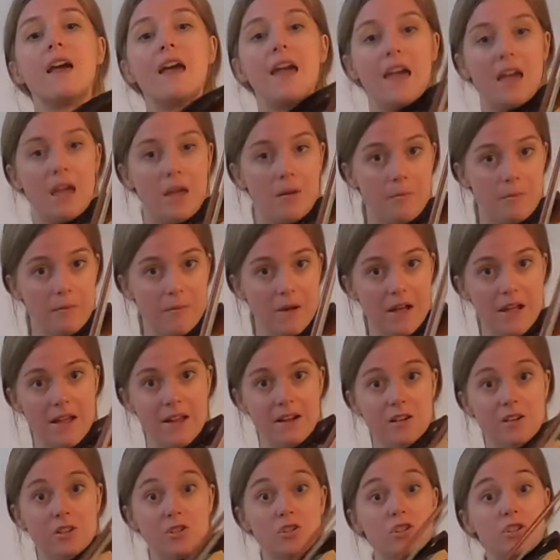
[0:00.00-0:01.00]
A
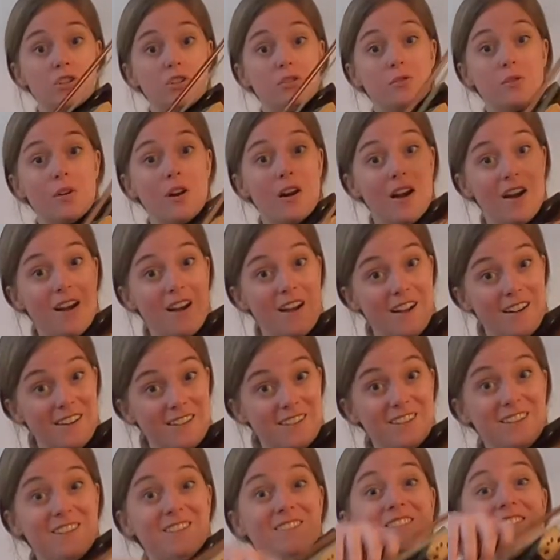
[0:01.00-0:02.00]
minor, 2
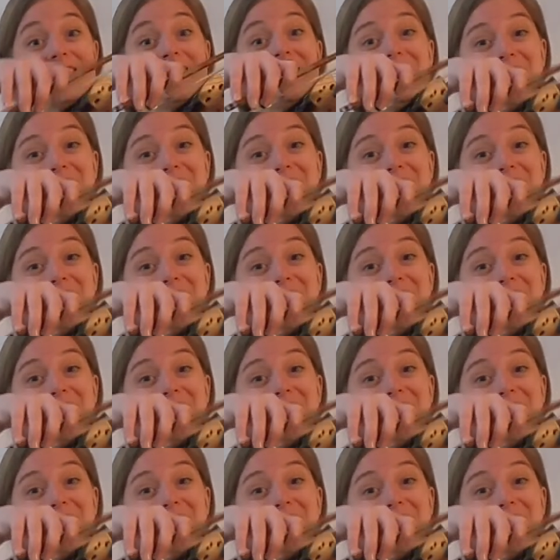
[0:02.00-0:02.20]
octaves.